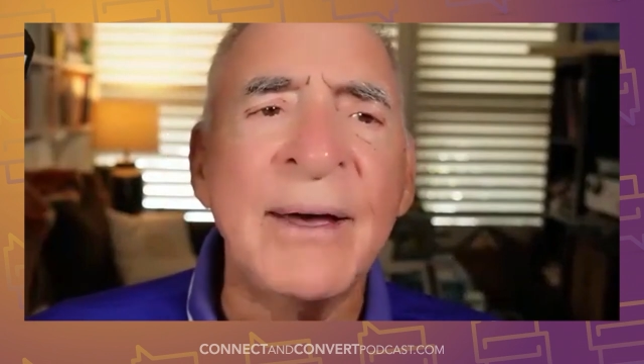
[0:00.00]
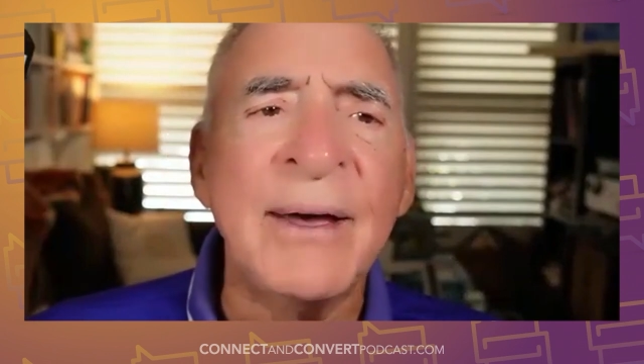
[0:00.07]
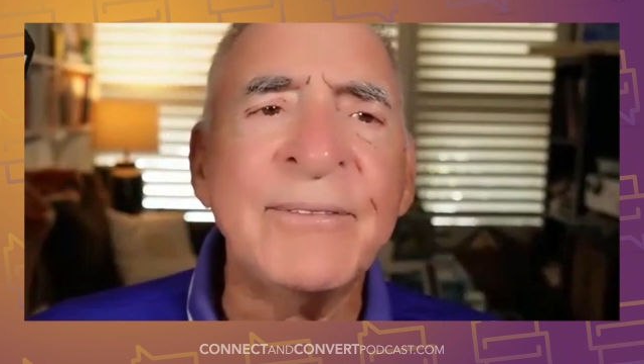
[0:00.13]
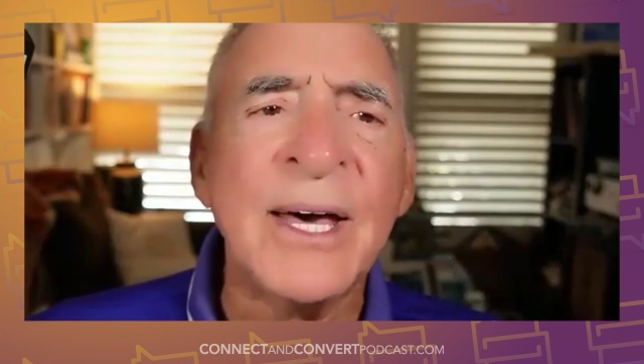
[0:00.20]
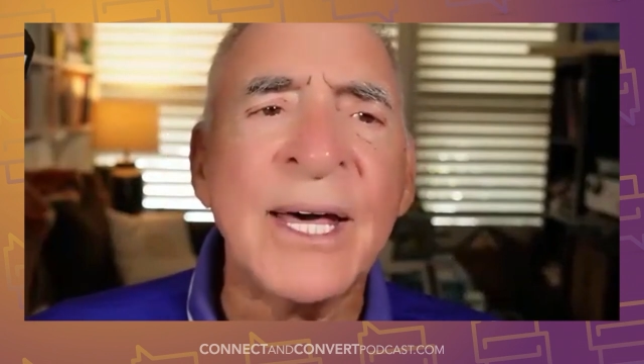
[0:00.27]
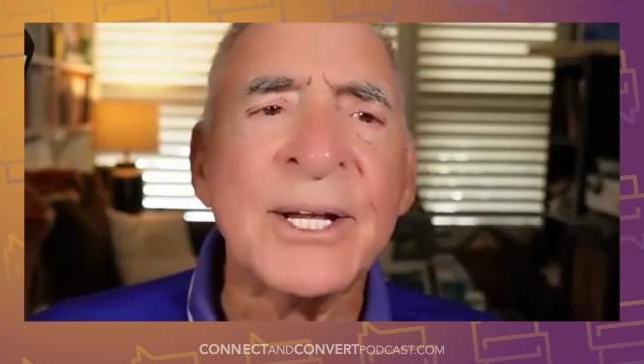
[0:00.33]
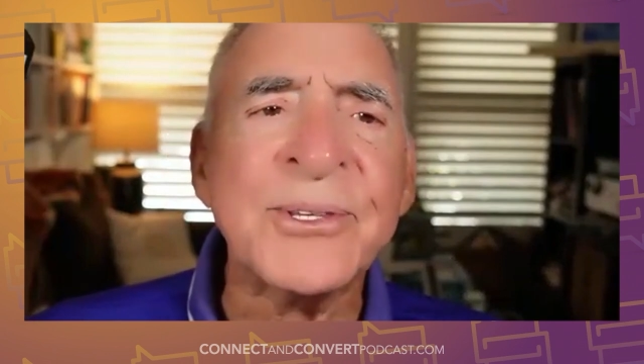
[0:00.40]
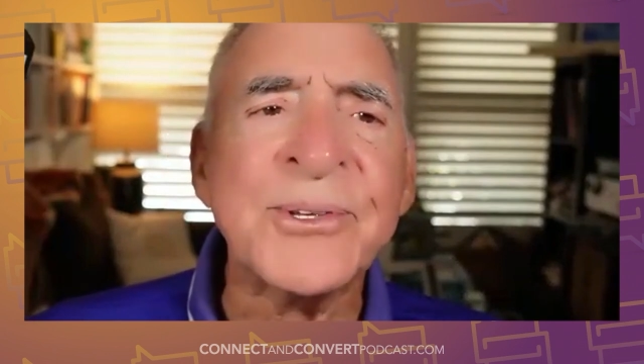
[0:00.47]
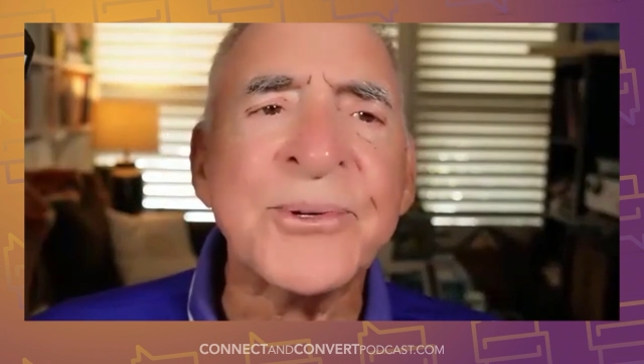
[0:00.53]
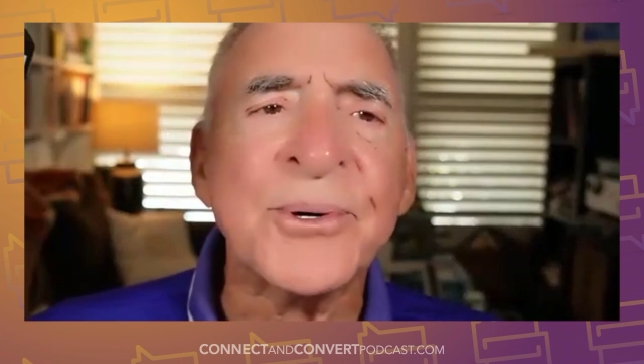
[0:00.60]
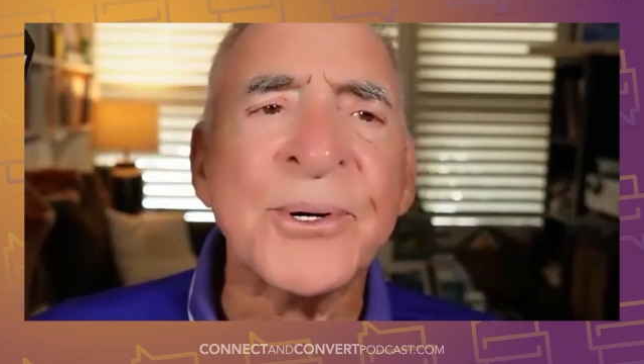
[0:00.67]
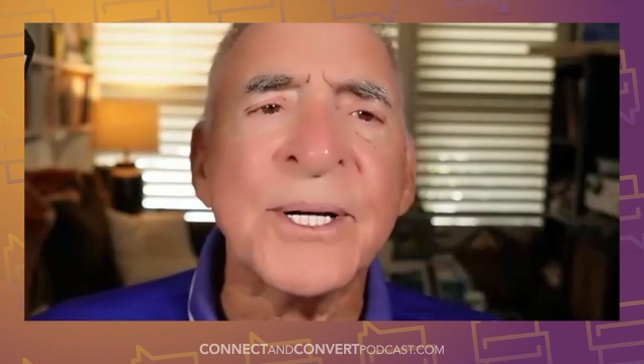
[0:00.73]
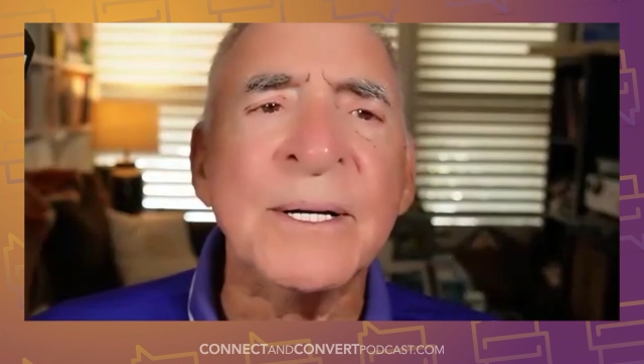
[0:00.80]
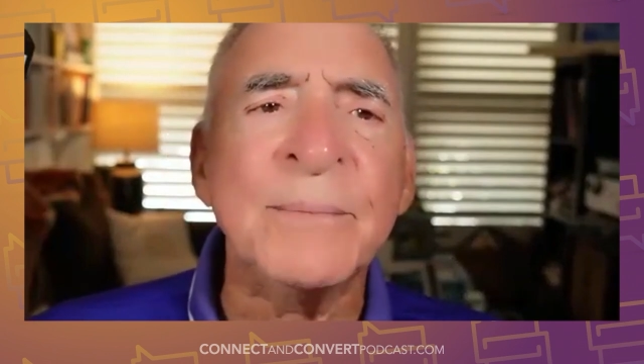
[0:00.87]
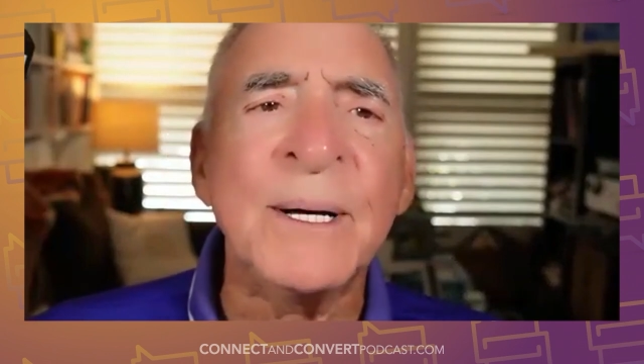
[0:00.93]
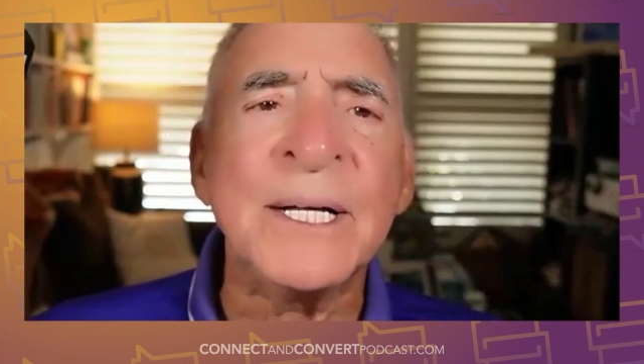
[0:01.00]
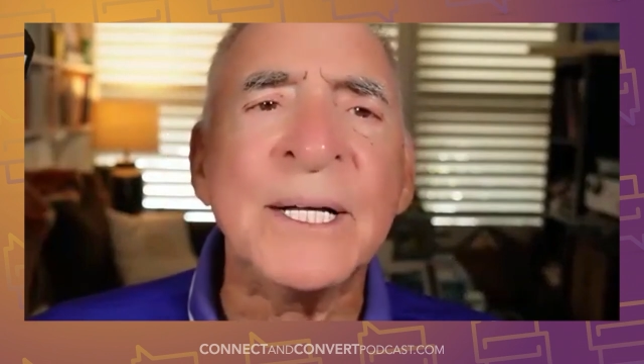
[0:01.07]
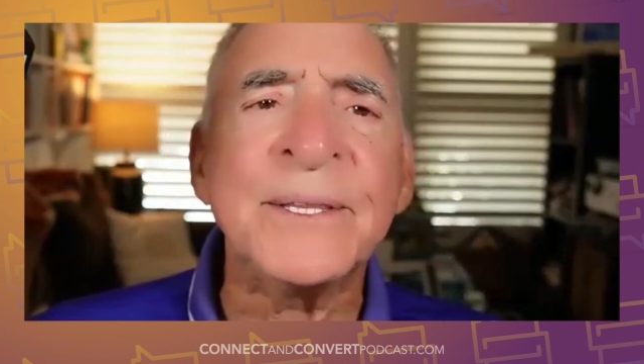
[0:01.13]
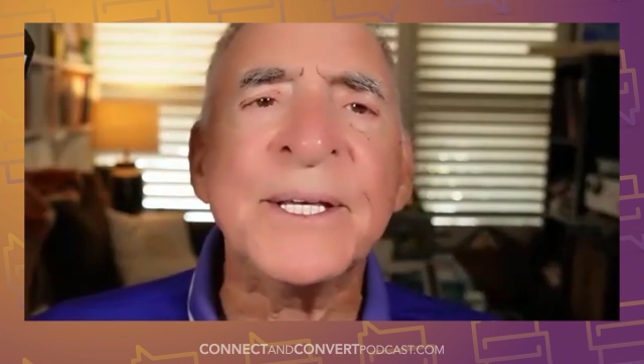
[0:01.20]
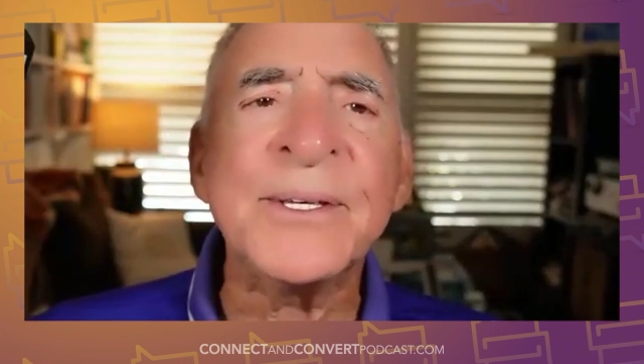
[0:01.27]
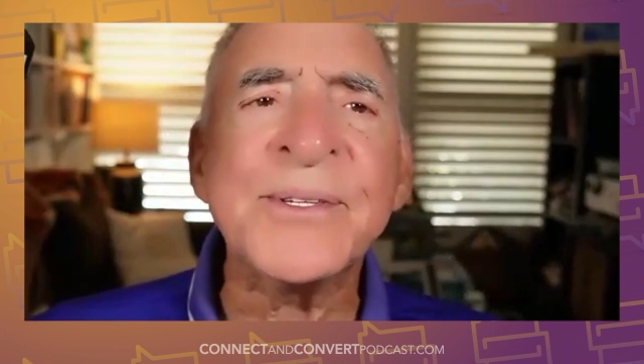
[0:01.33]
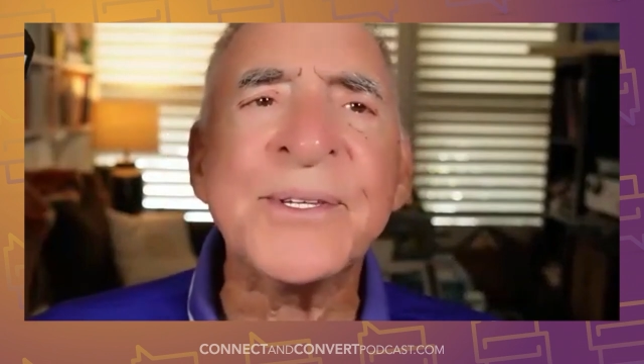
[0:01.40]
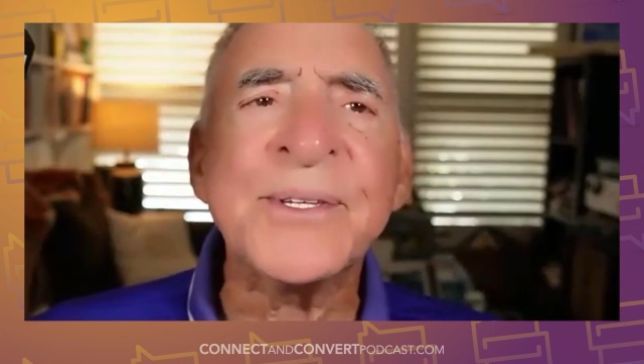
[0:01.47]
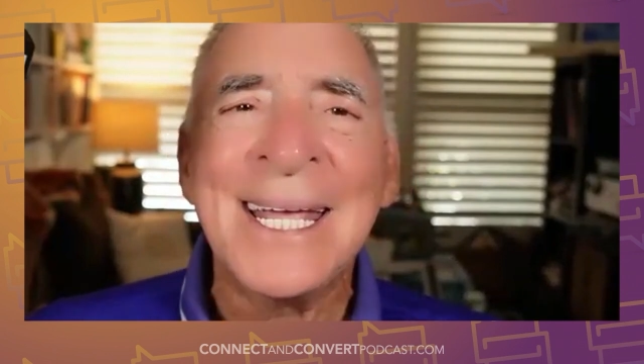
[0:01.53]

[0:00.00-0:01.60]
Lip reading: I've got a story about this.